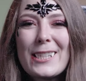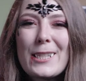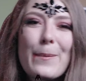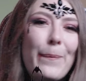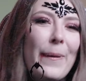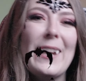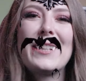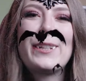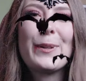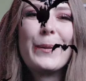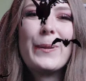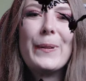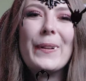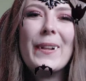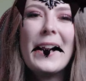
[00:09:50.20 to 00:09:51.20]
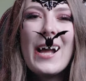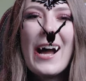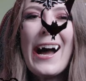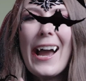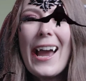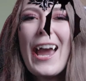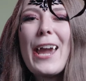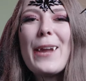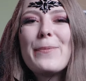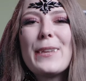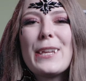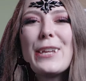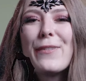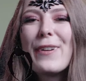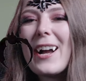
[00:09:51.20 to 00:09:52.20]
Special. I hope
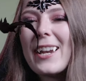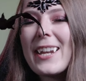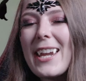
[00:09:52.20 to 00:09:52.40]
that you've had